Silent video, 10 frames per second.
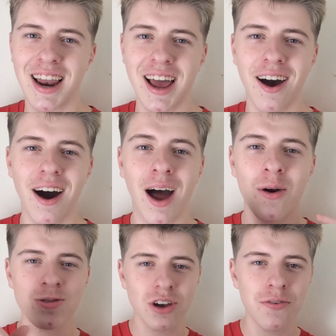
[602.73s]
you later,
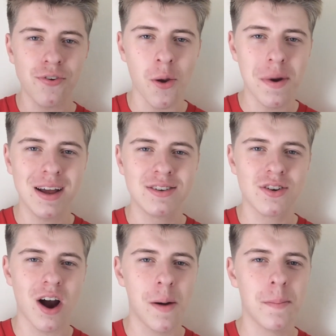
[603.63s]
and also follow me on
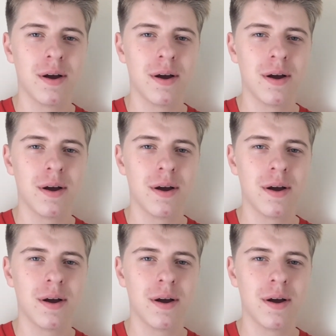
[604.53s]
Instagram,